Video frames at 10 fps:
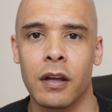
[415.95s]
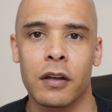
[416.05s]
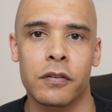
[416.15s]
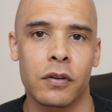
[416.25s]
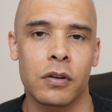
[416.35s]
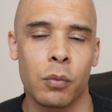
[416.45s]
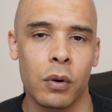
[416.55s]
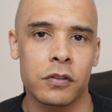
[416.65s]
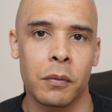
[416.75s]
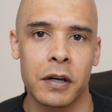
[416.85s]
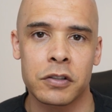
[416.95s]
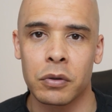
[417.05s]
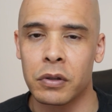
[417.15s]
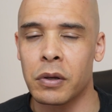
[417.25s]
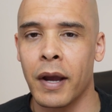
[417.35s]
is that you want to make
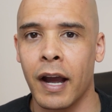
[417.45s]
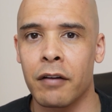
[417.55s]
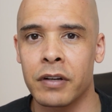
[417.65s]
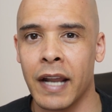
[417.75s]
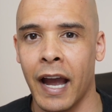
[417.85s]
sure that you have an